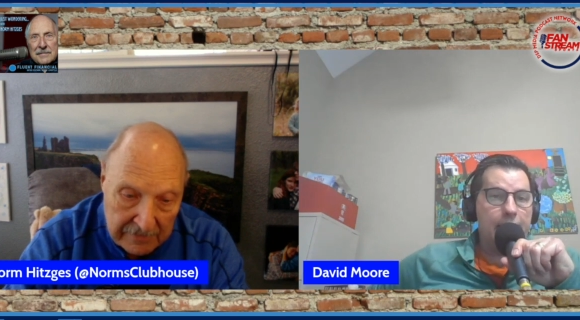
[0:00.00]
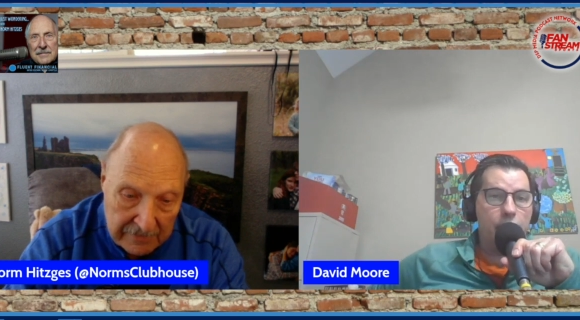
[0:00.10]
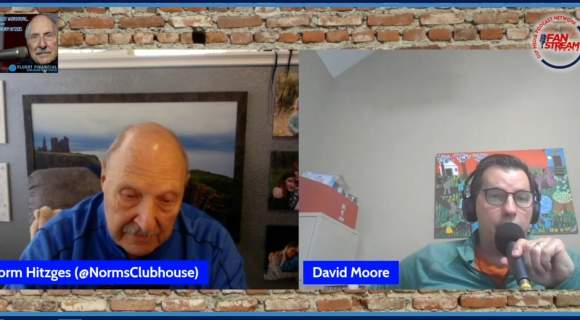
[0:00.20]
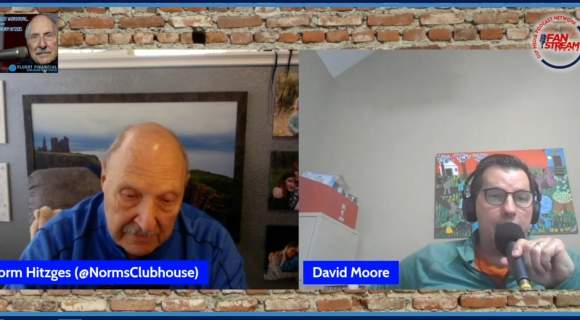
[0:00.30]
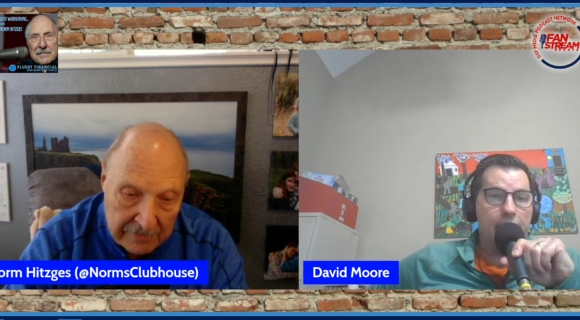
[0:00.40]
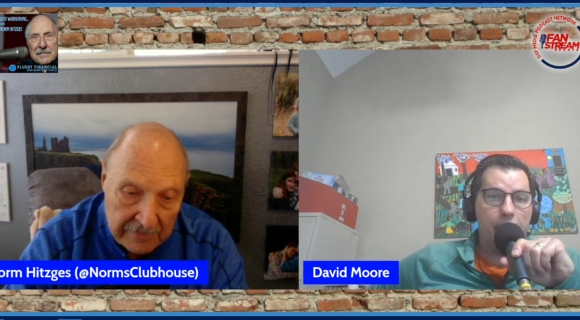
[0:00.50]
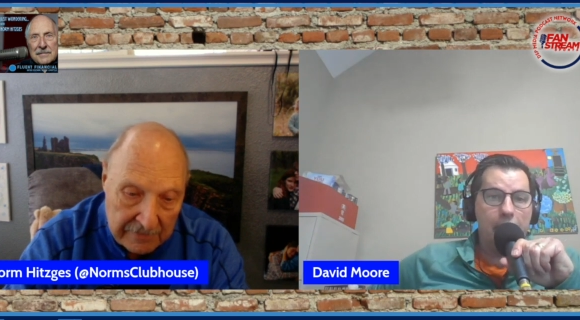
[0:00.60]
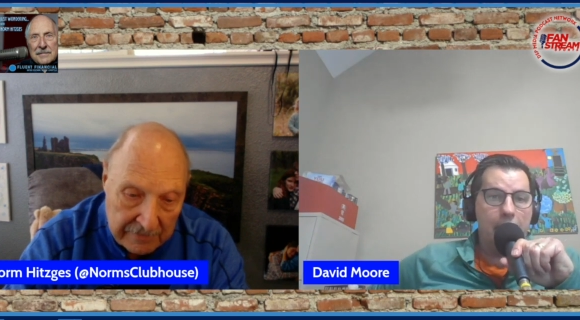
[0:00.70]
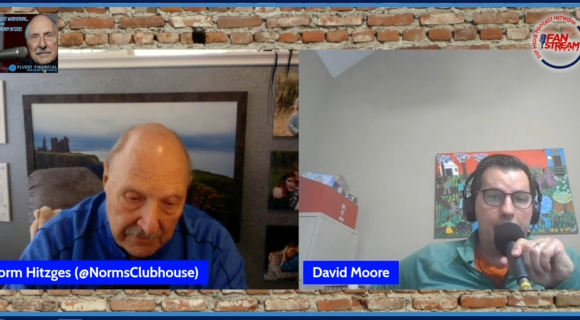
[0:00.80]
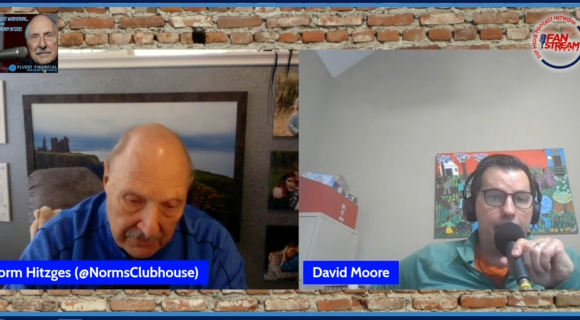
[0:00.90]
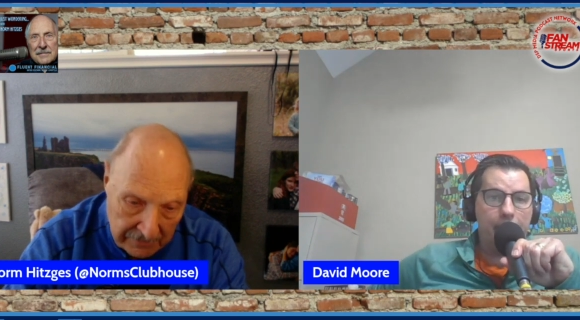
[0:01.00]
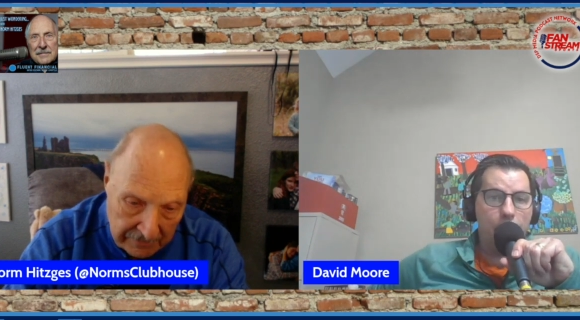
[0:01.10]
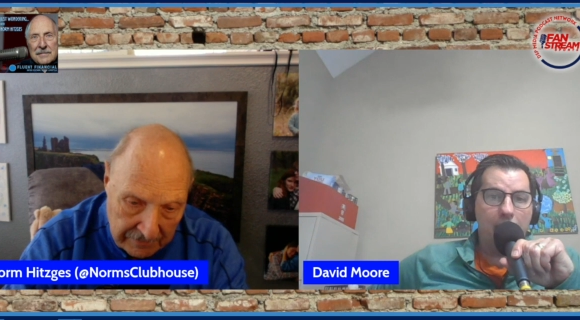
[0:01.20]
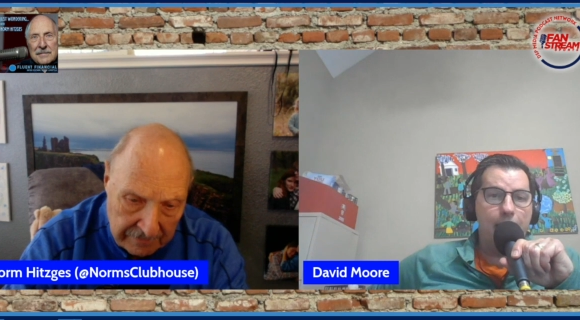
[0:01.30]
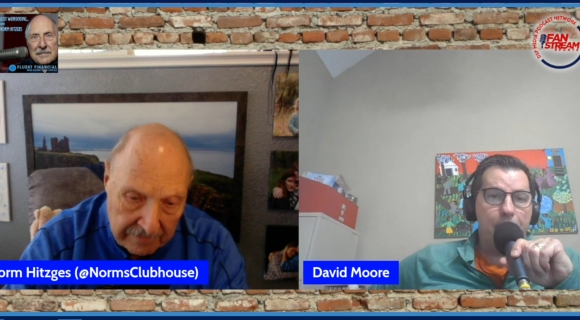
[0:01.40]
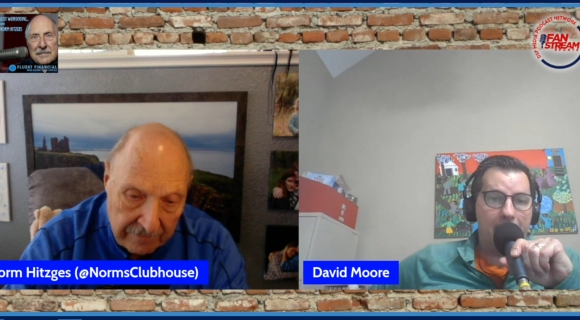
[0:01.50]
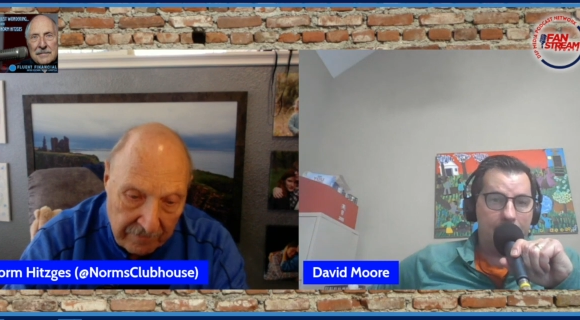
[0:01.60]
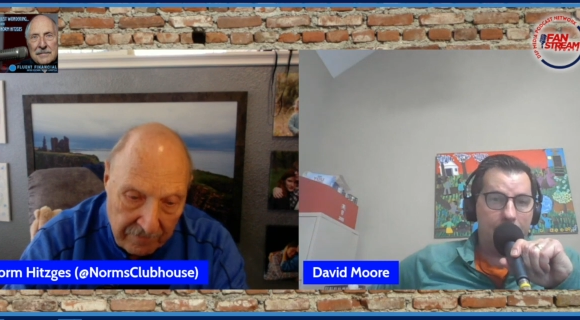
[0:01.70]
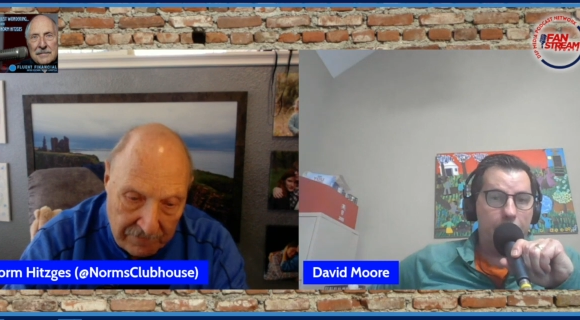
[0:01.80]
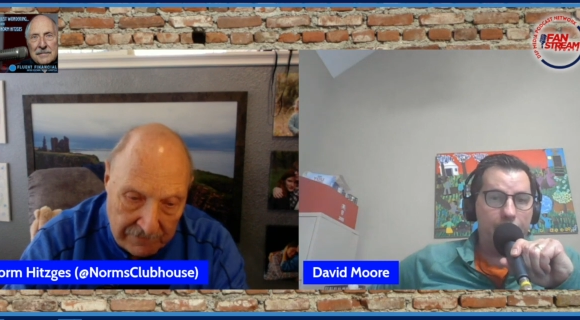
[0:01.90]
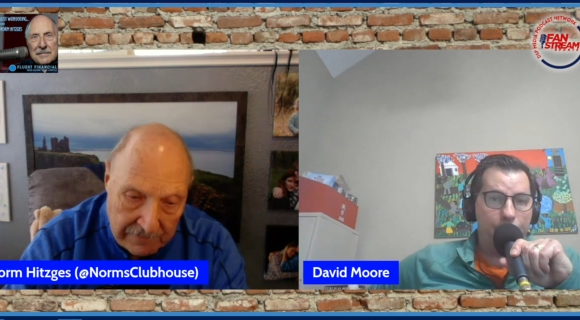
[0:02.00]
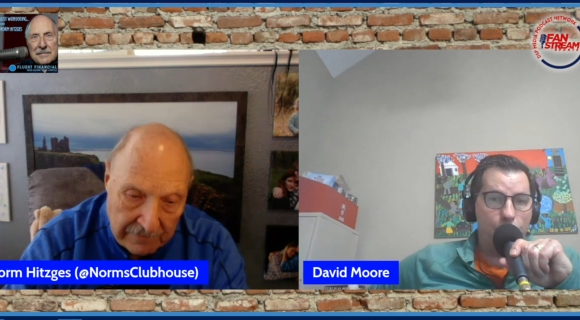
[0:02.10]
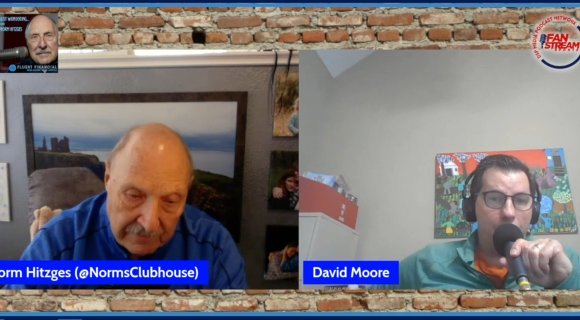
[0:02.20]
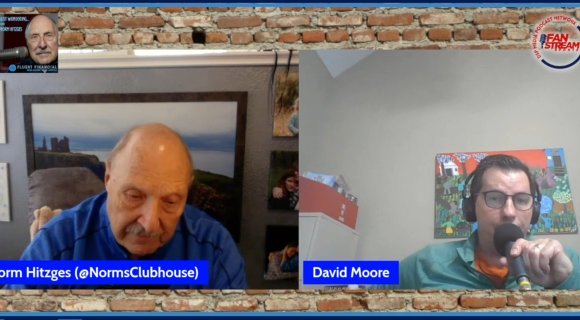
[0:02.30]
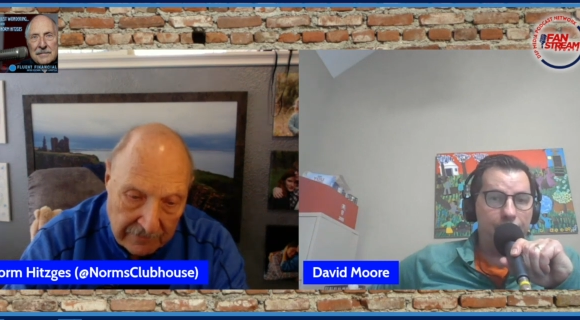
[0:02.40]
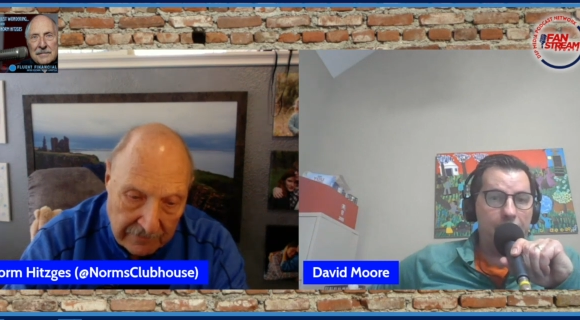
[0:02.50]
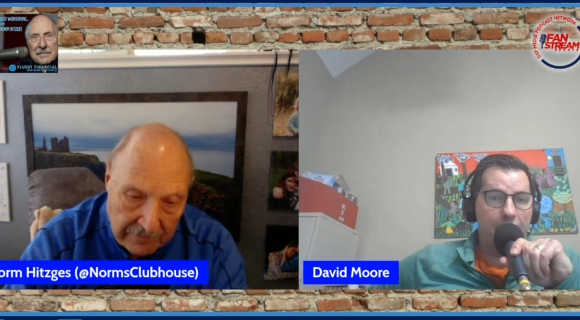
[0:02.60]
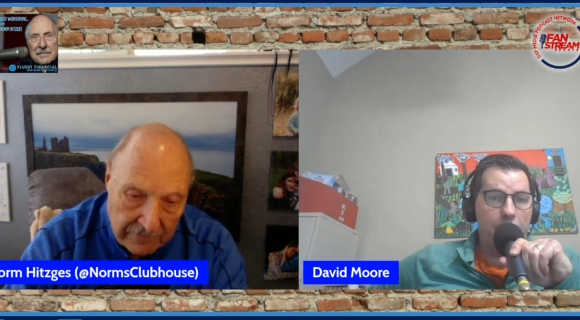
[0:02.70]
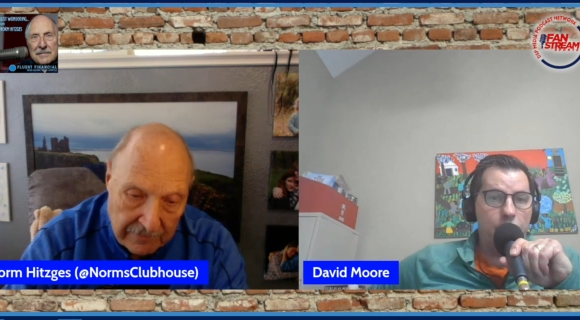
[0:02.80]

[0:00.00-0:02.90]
Speaker 1: like you say, they're not they don't have picks there in the fourth and fifth.